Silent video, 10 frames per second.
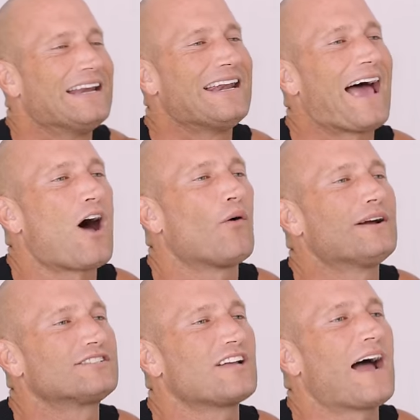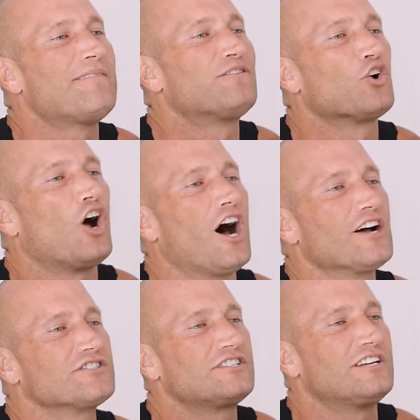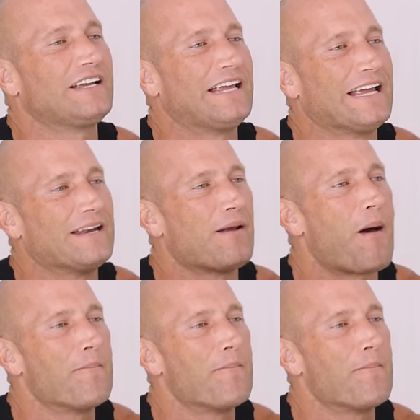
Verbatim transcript: Now it's time for us to get